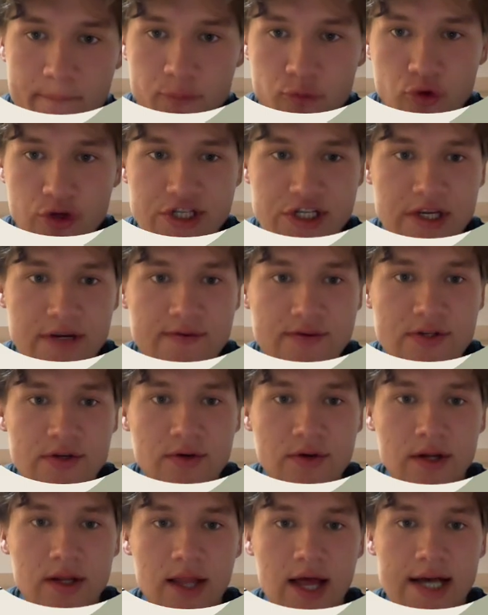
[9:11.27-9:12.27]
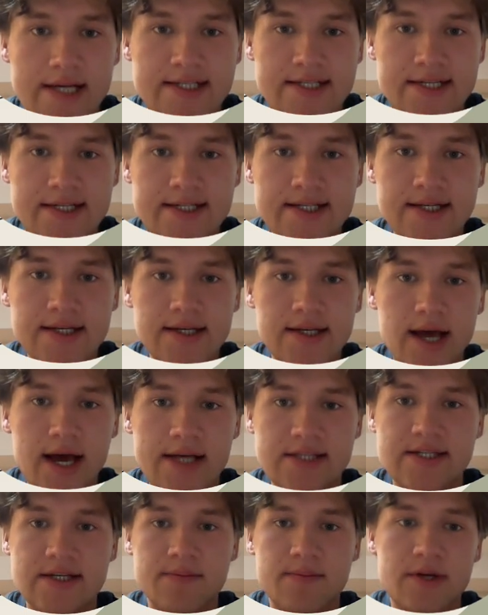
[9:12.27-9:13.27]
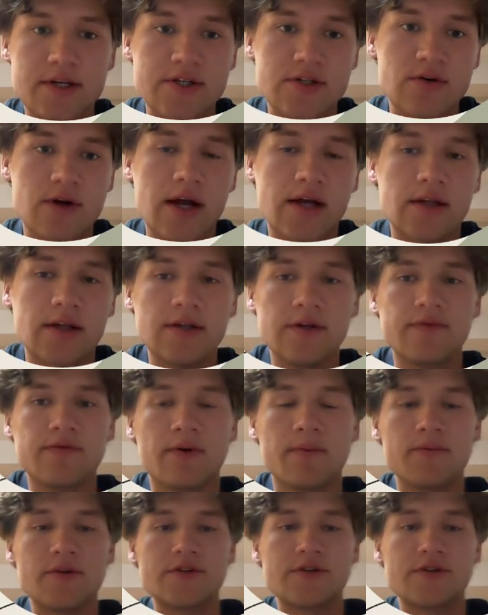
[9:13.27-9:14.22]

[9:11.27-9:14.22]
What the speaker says: which gives you an elasticity estimate directly from the